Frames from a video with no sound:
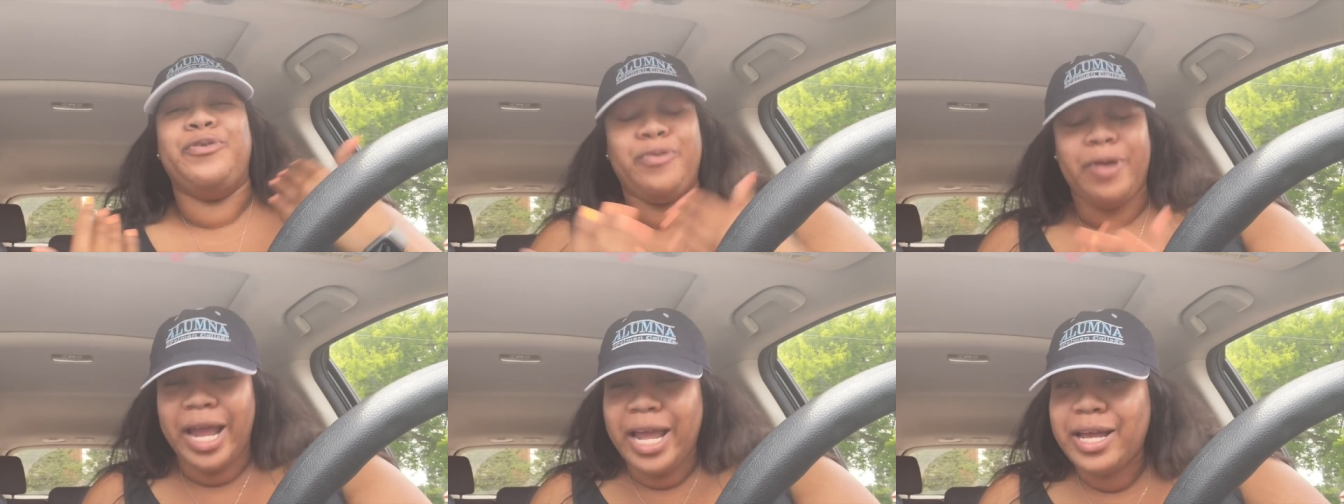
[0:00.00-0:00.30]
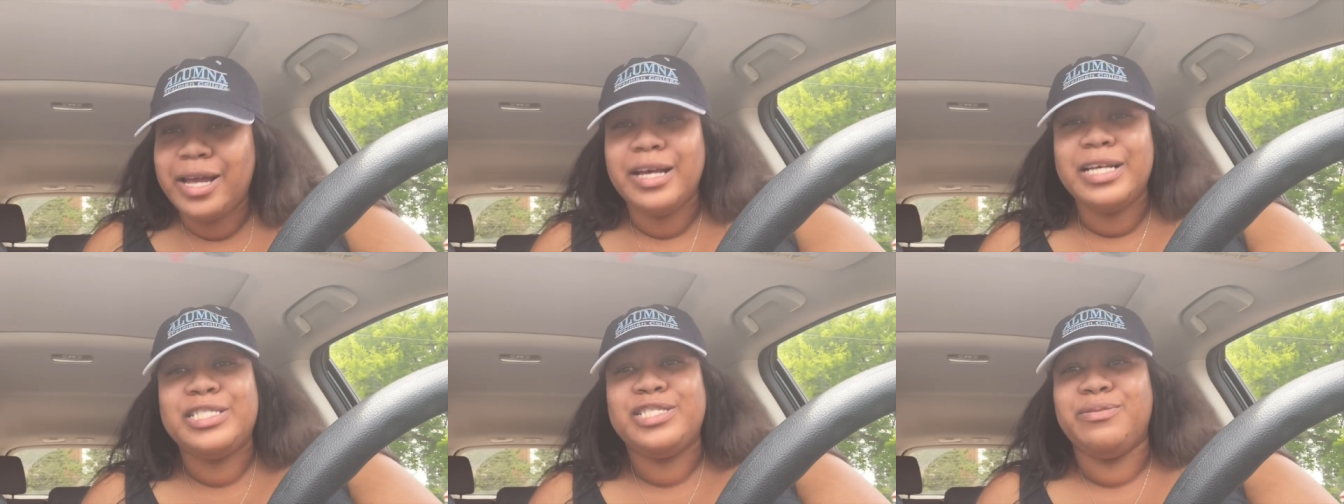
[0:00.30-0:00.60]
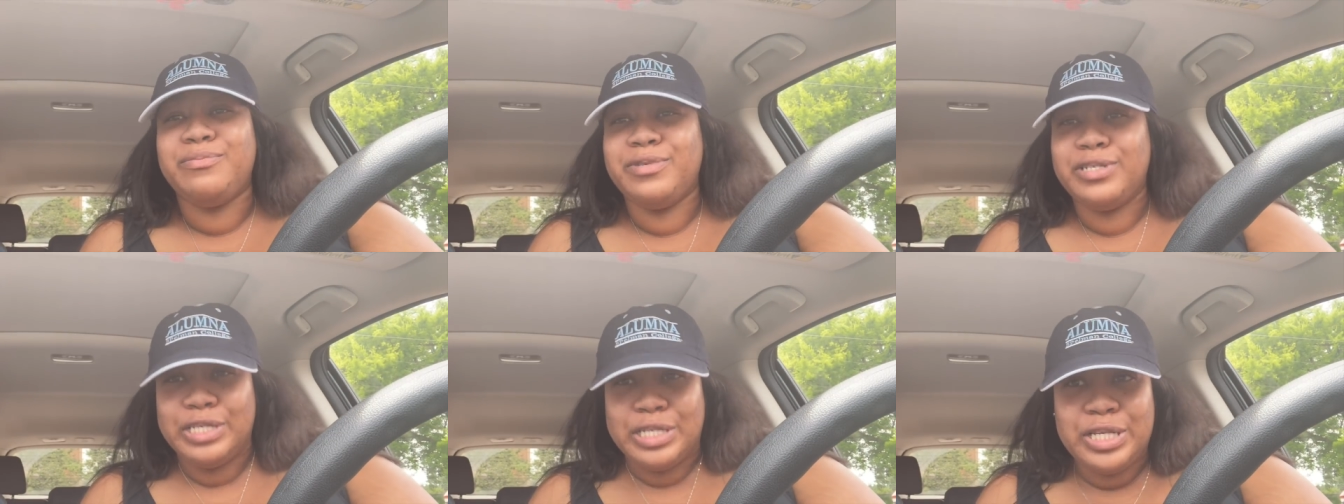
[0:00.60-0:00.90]
great
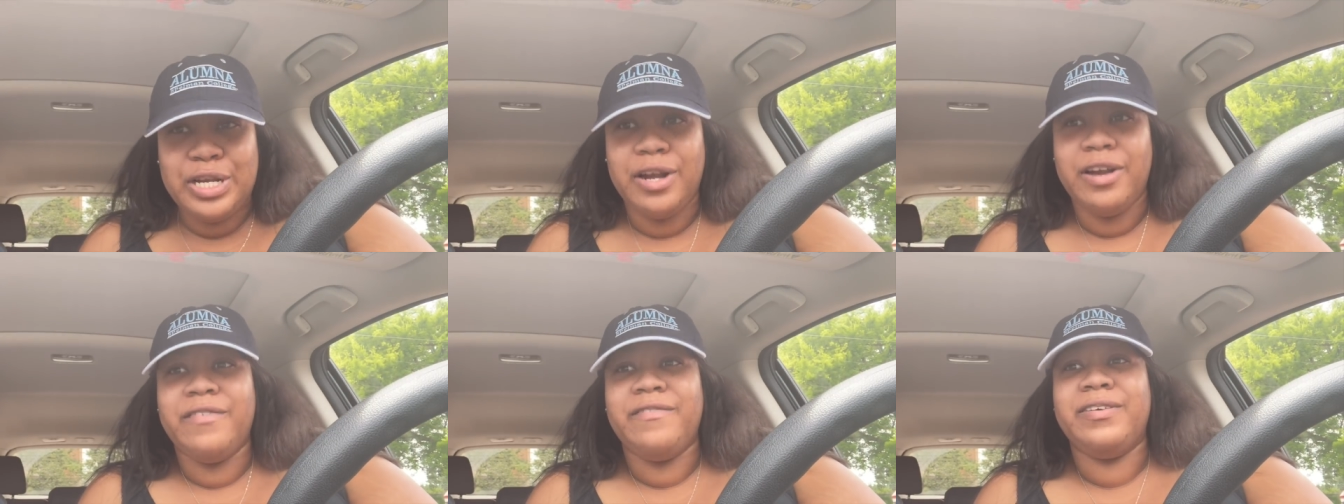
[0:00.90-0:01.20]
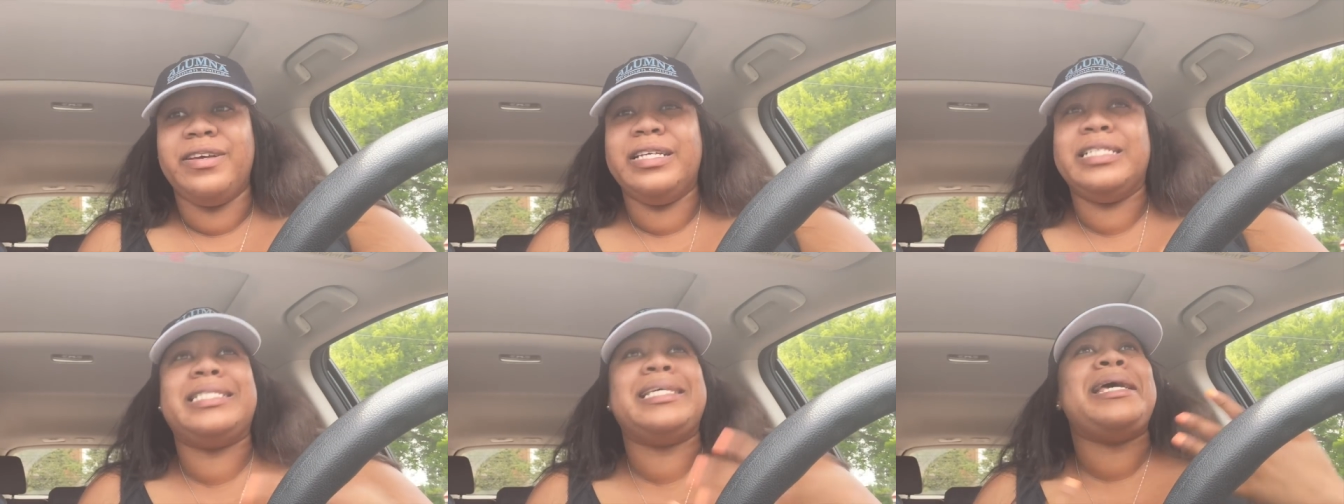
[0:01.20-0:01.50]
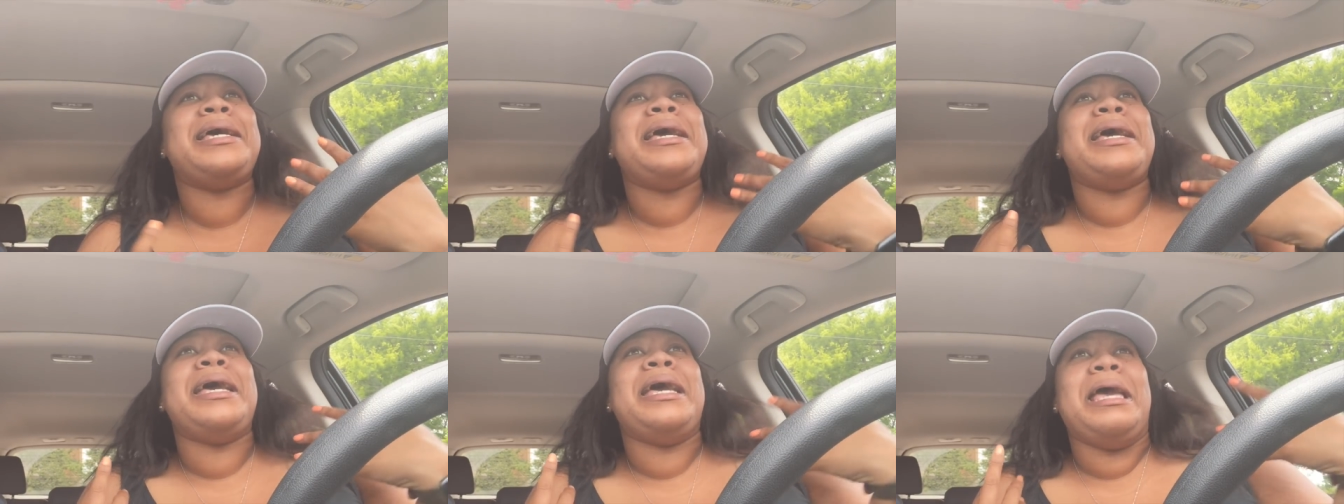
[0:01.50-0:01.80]
customer service
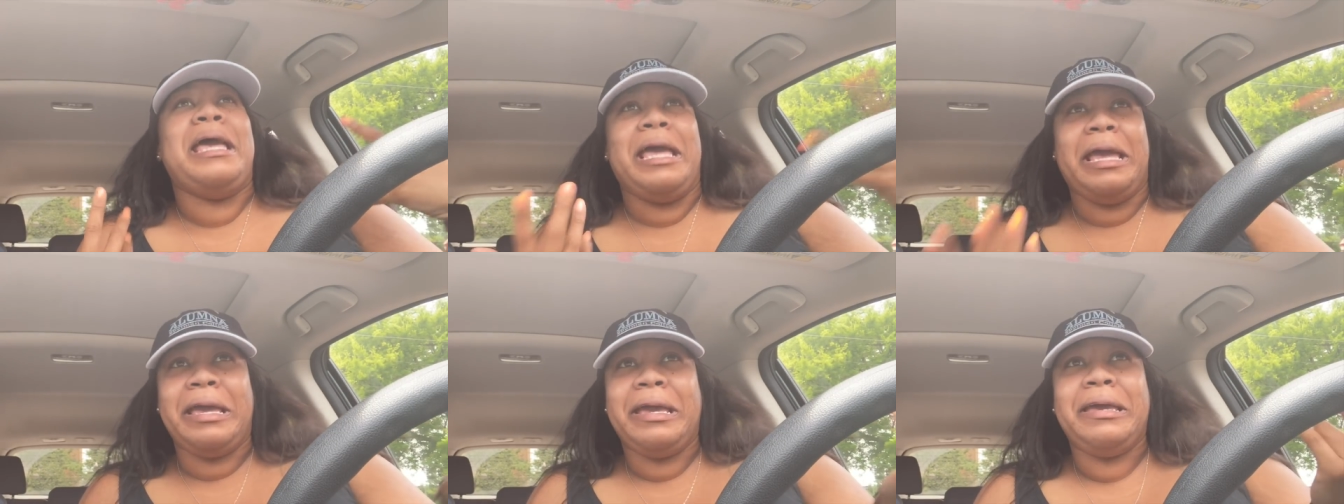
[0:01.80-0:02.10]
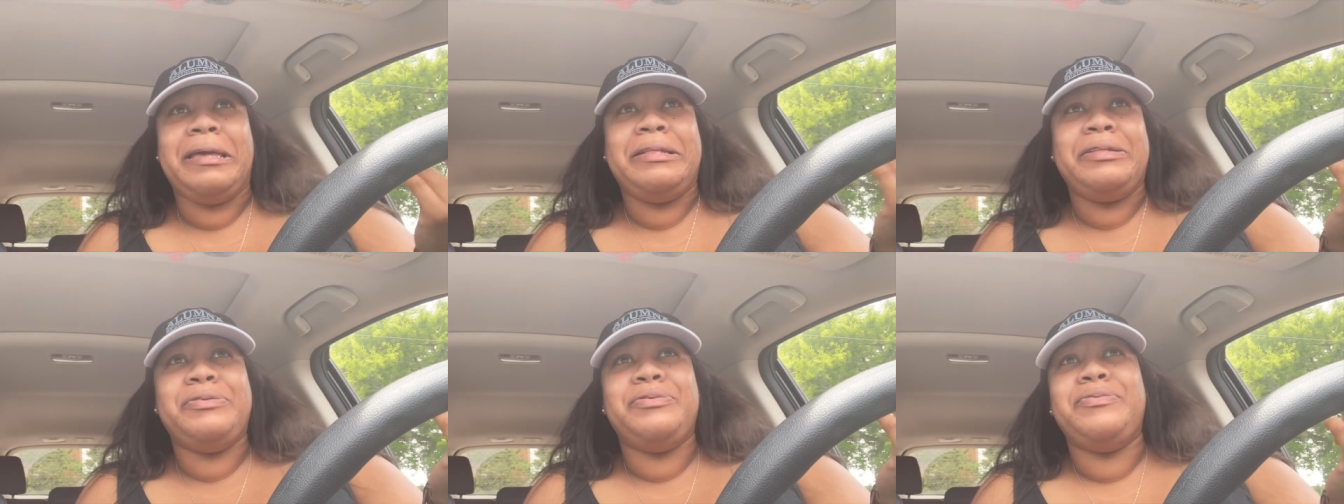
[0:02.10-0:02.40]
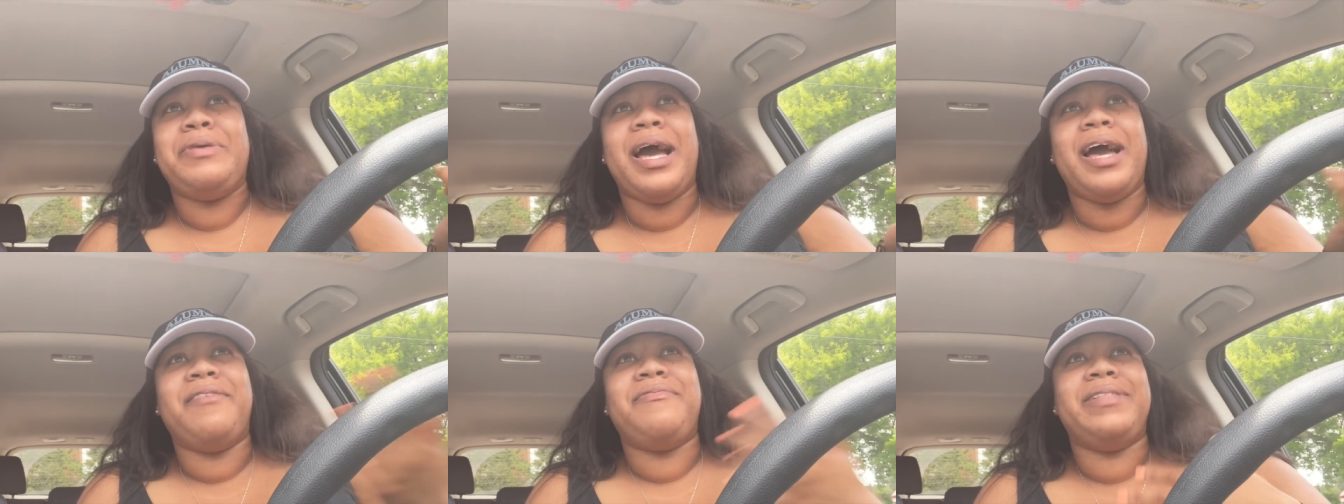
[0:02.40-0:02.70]
and who
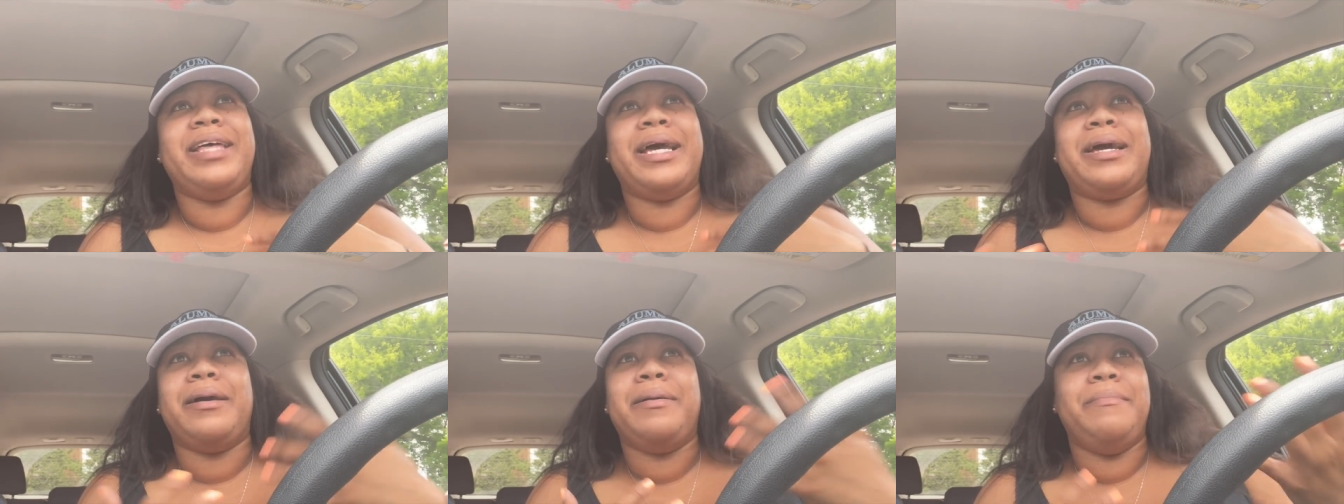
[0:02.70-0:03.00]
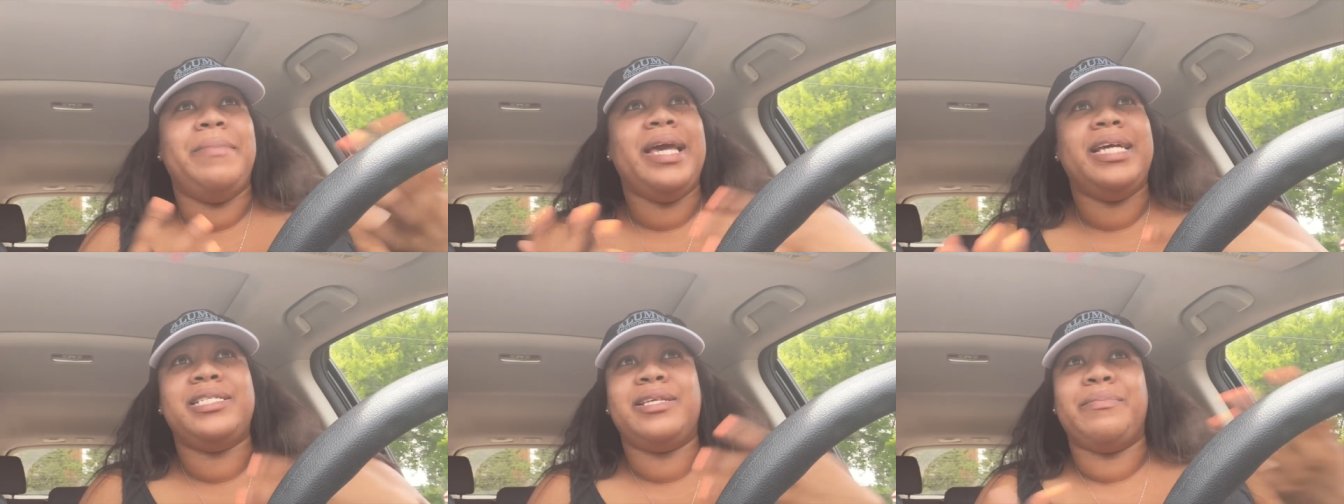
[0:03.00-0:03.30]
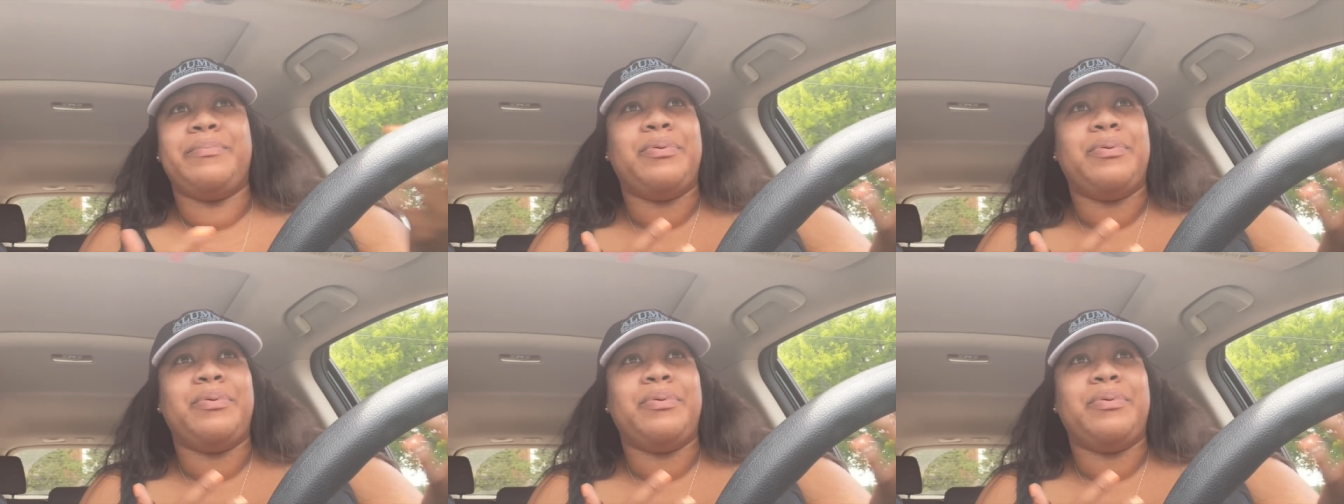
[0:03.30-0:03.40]
have like amazing